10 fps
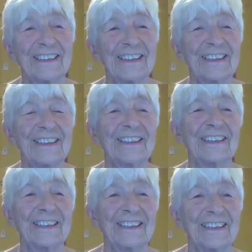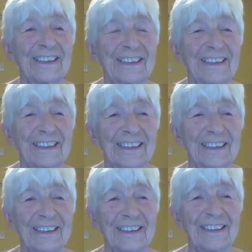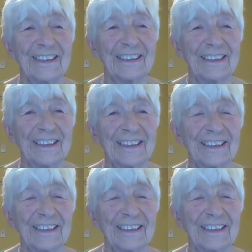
(not speaking)